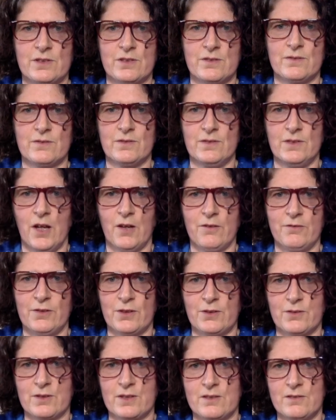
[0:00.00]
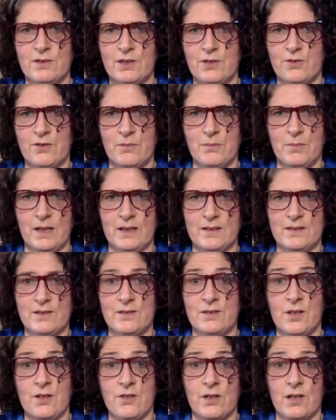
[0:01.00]
not virtual stitcher, but
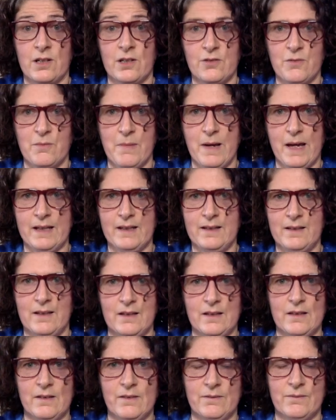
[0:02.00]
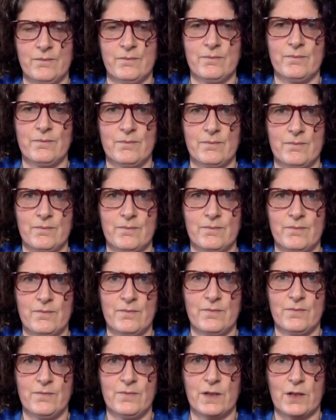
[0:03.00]
stitcher you met in the
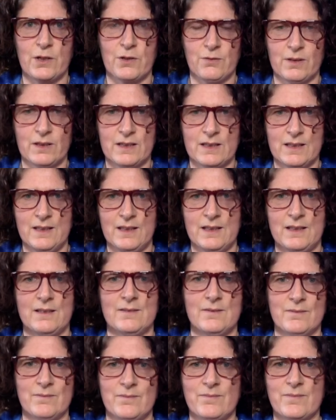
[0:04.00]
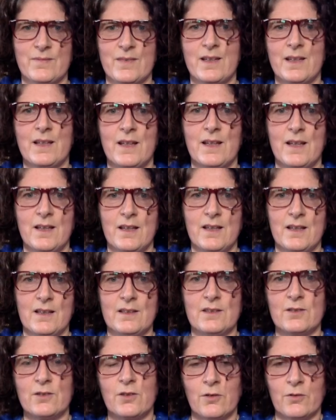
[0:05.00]
virtually in
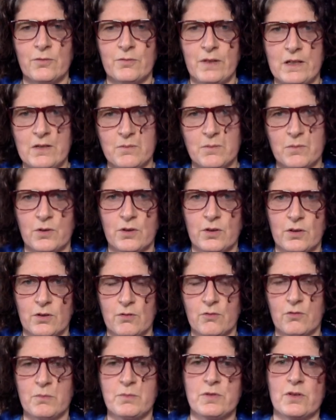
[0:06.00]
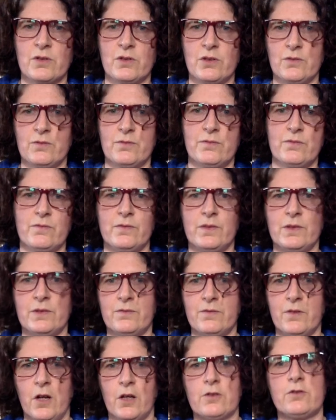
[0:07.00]
Facebook groups or
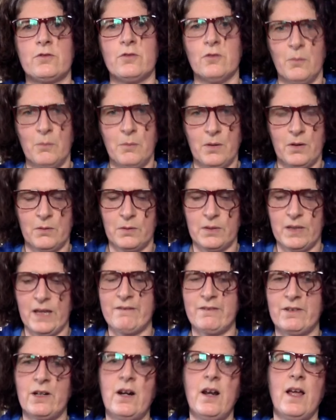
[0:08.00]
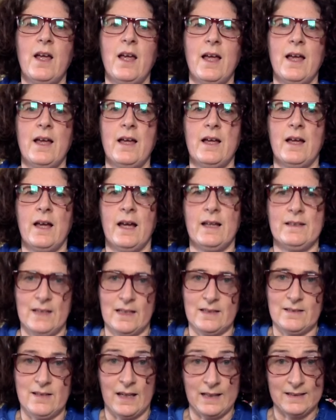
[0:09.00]
Flosstube or whatever? And
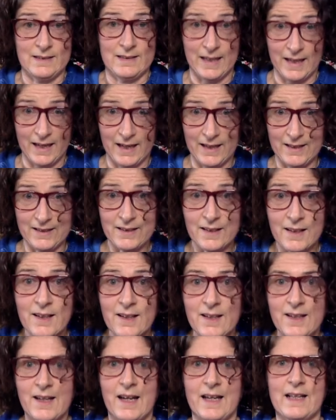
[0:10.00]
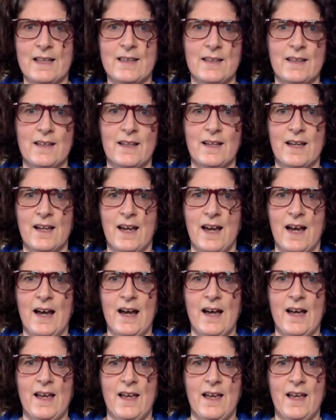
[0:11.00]
yes, I did. I think
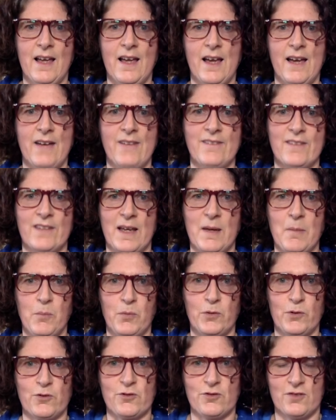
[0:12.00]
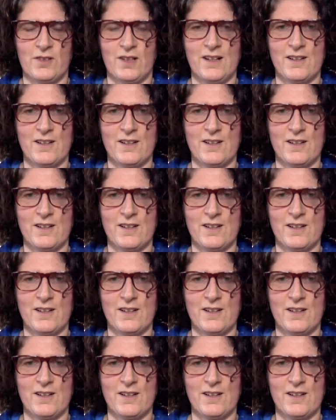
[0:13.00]
I have a personal